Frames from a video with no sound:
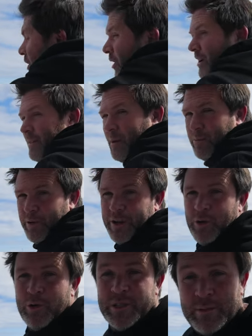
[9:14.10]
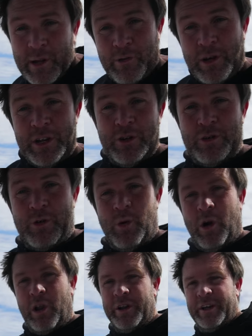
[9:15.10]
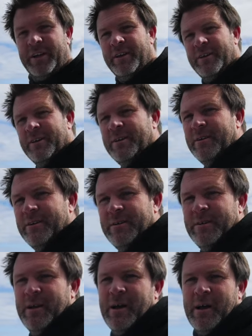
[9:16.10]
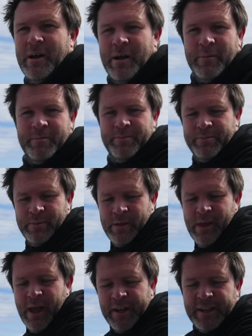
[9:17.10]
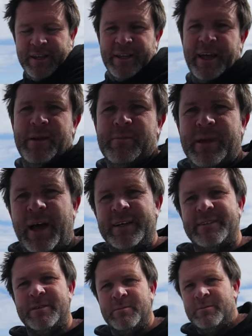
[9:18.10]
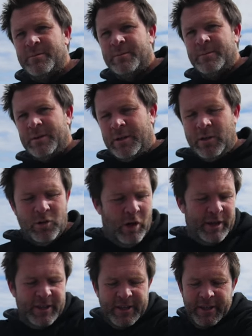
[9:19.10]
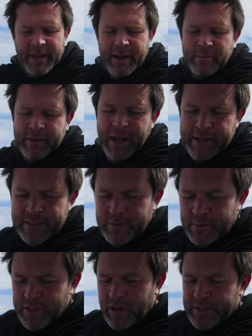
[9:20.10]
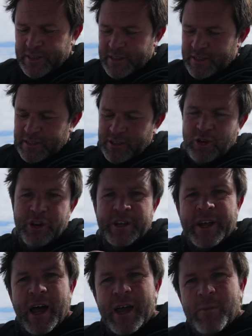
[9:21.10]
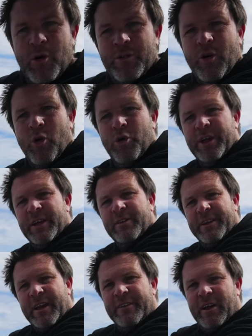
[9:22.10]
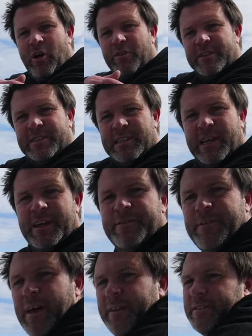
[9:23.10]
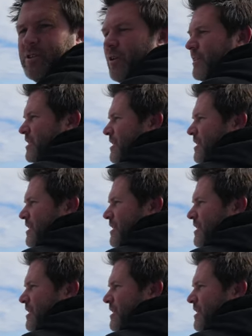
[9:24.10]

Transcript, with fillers: I reckon they're pretty awesome. They're really good quality. Um, and you can get them custom like you can get them custom so it's it's got your name on the hoodie down the, on the sleeve and it's got the